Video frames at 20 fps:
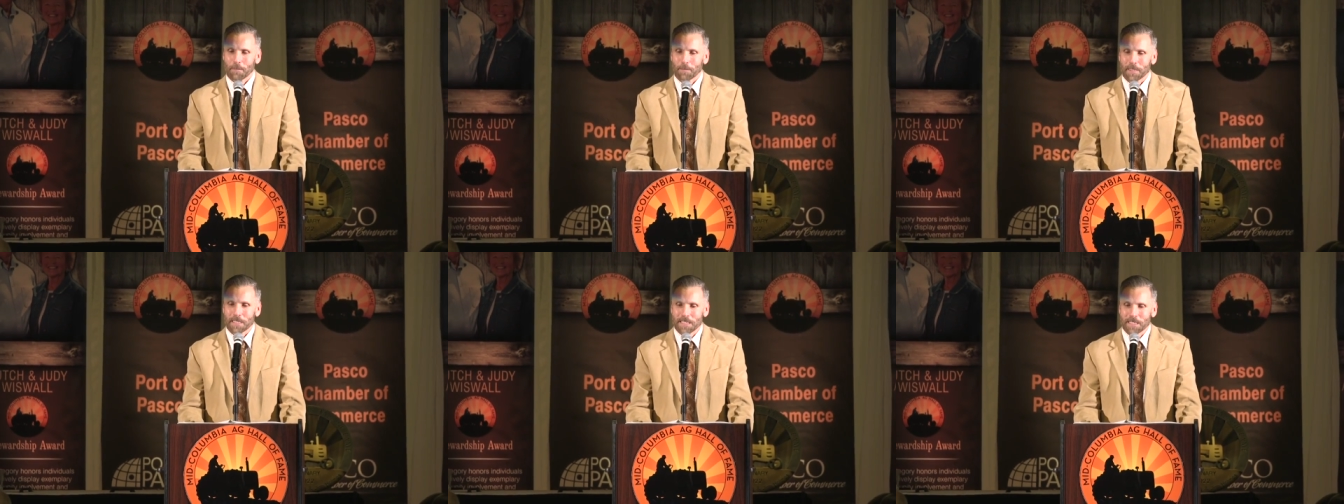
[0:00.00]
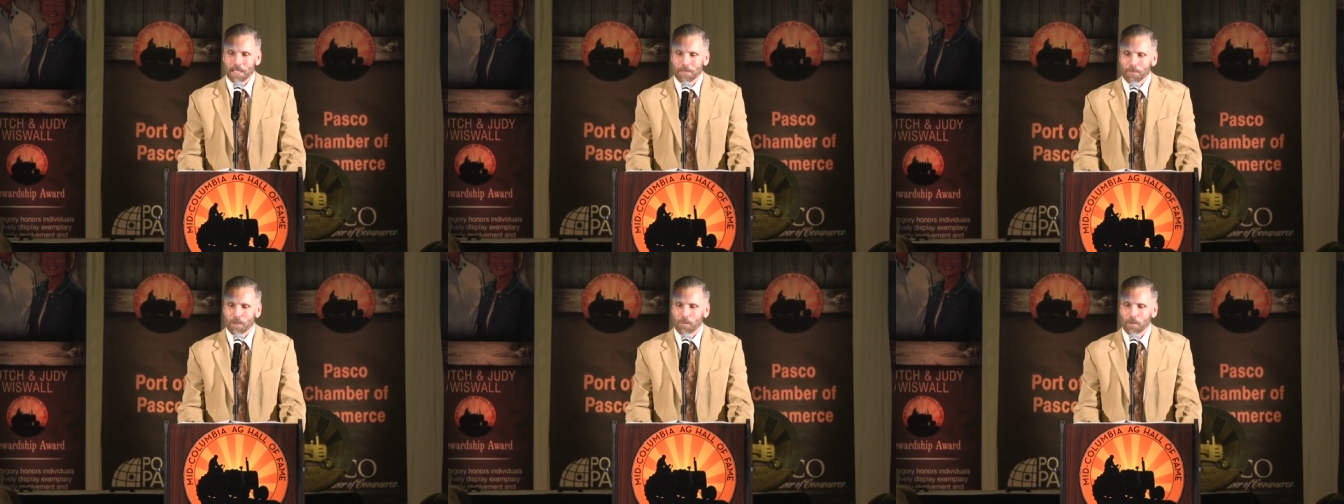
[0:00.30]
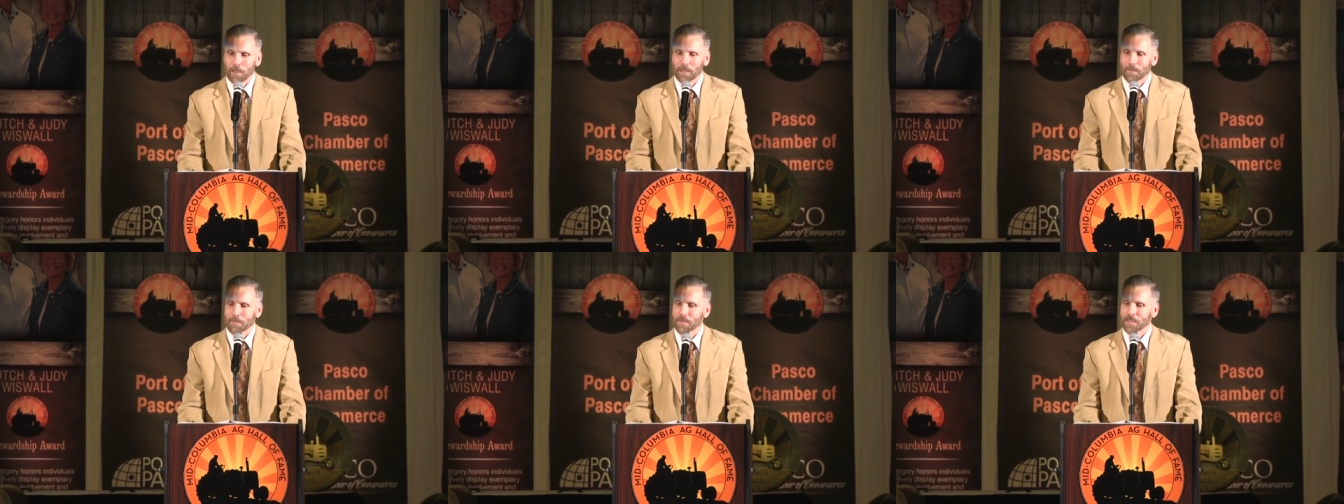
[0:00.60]
Please help me
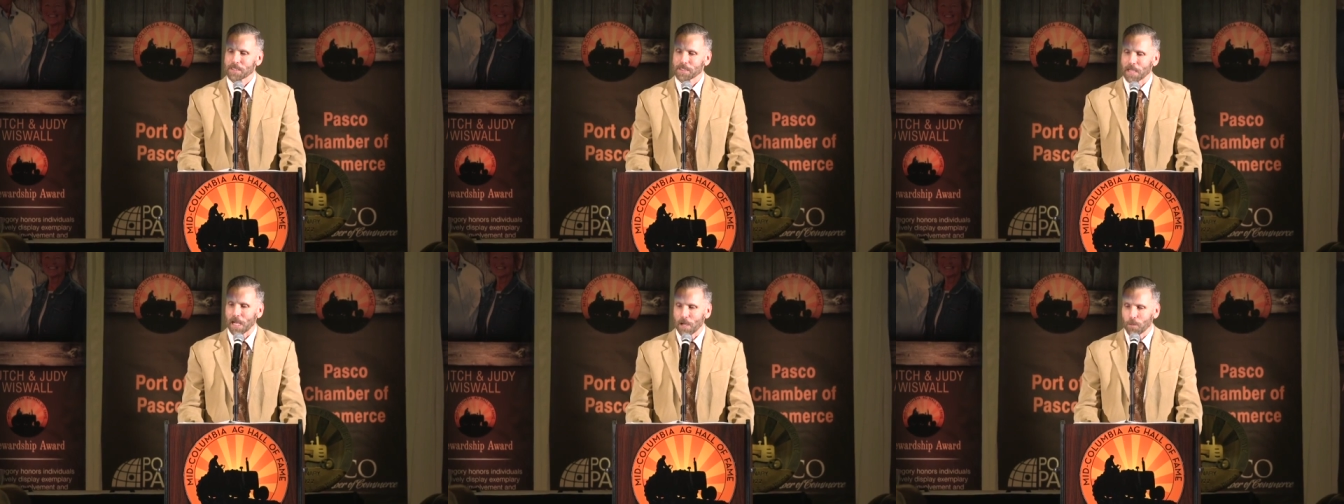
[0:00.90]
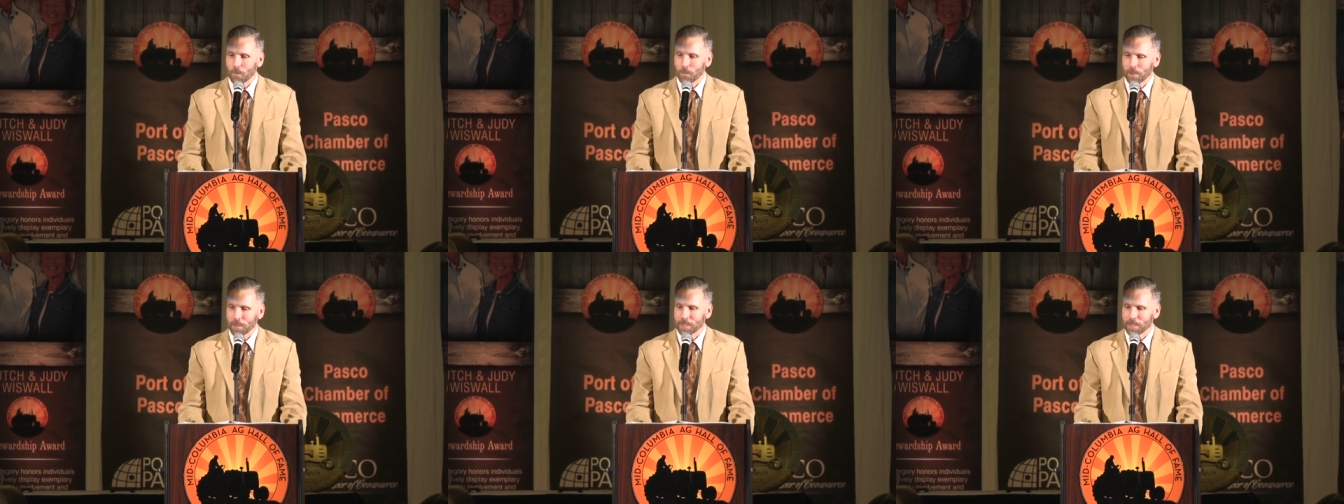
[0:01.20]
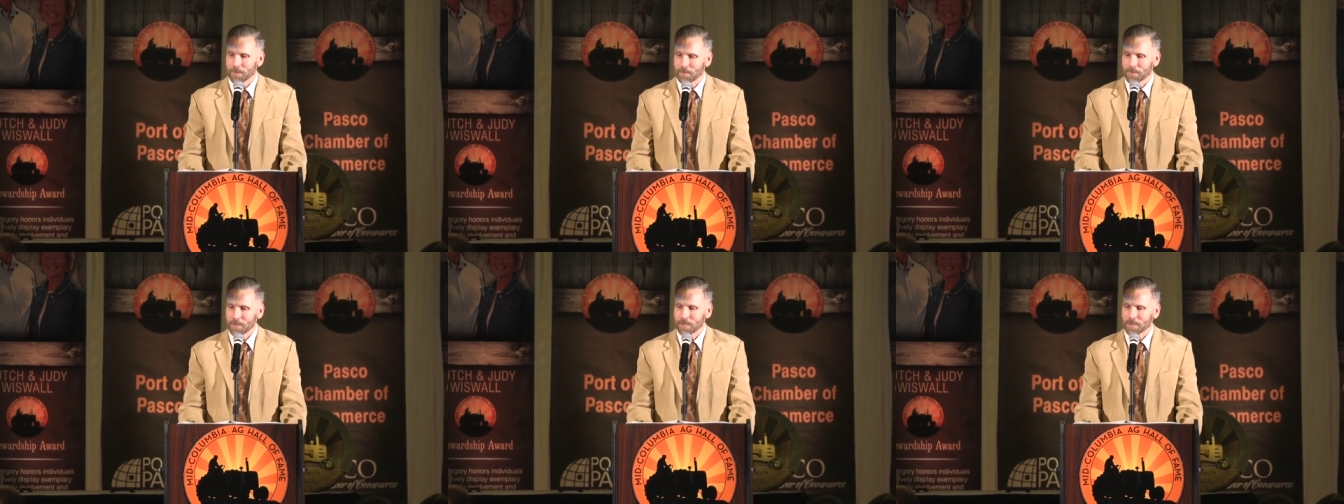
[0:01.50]
welcome Scott
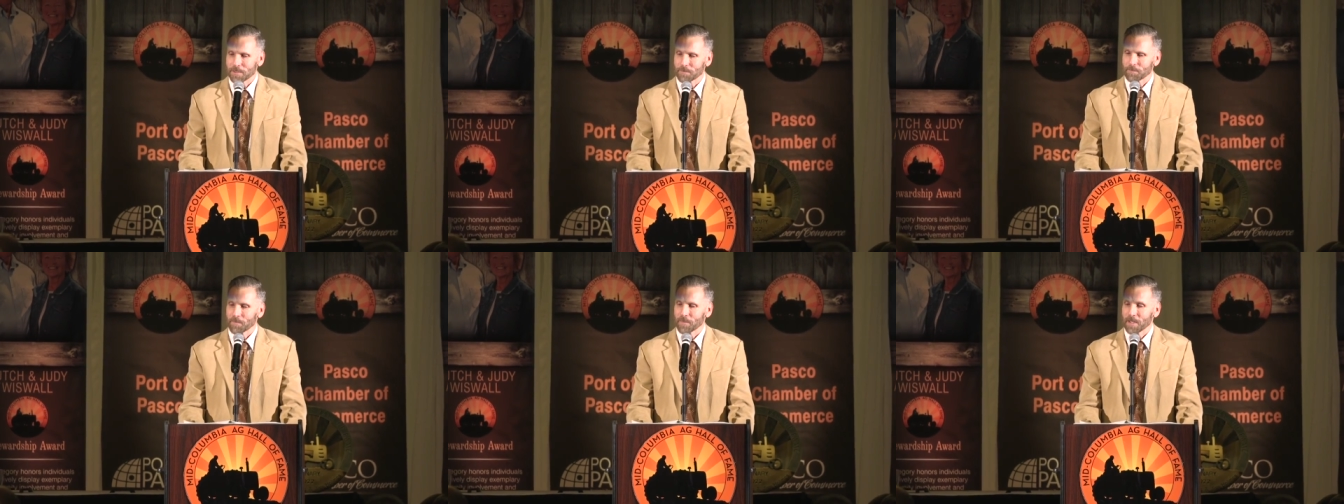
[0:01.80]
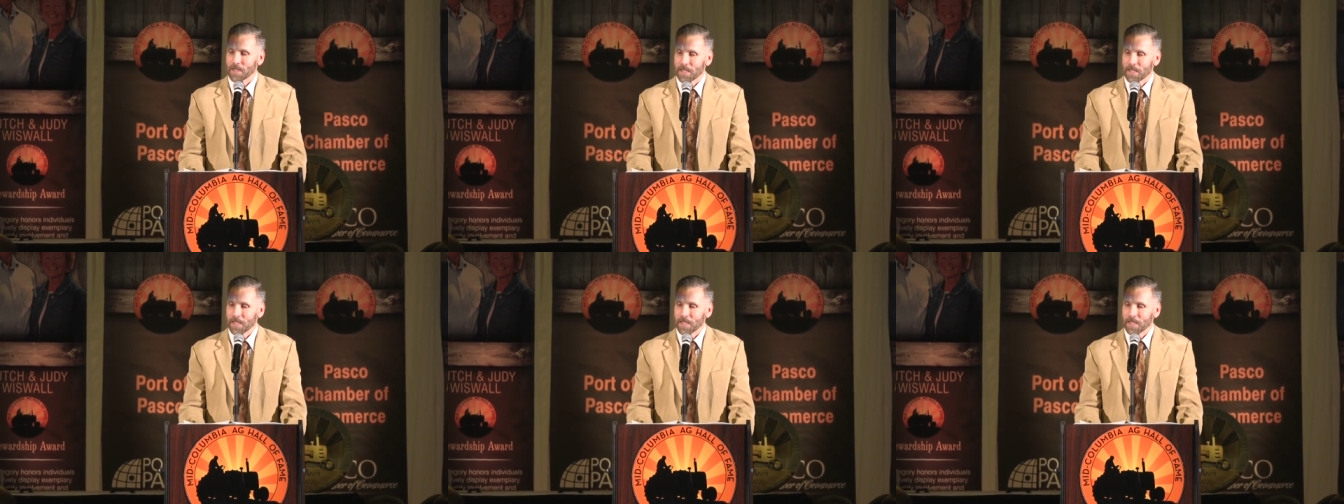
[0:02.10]
Williams